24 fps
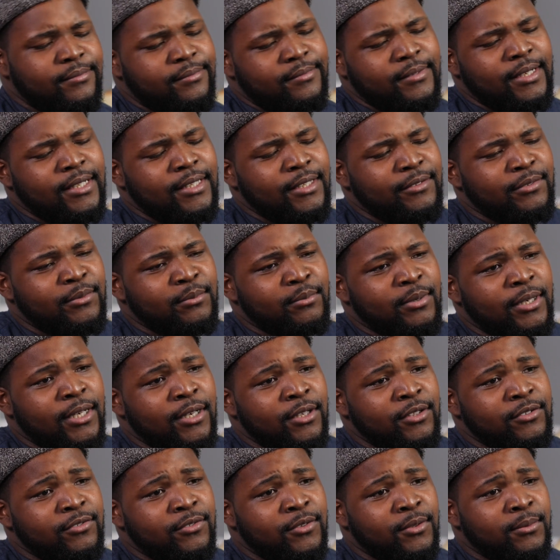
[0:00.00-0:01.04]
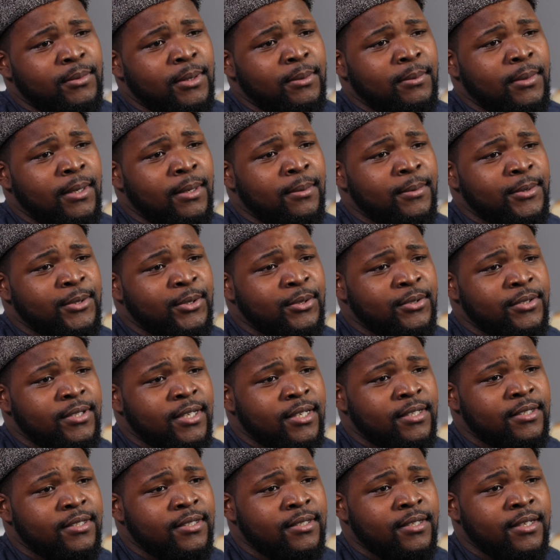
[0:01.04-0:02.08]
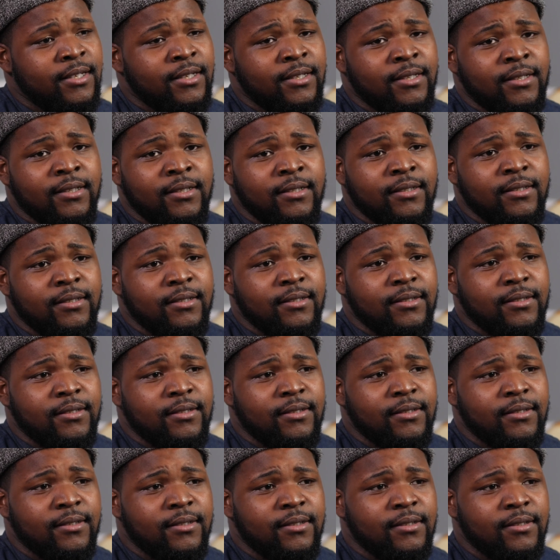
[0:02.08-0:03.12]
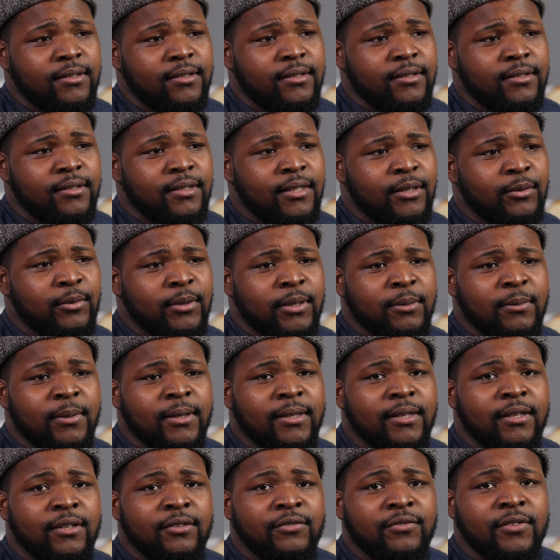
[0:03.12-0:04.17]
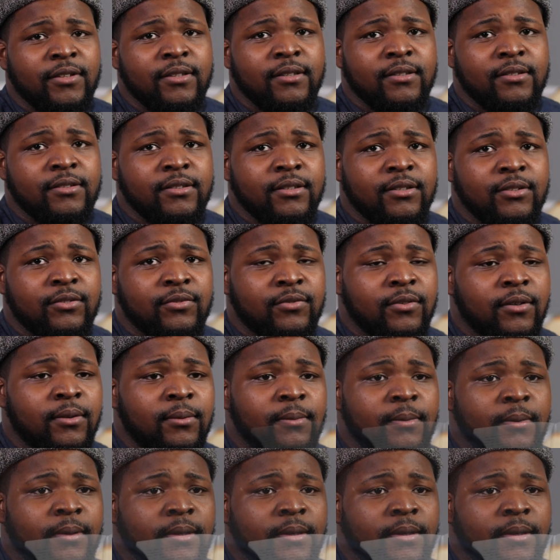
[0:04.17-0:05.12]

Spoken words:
I live in Brownsville. My mom was on Section 8. Like, where am I getting 50 G's from?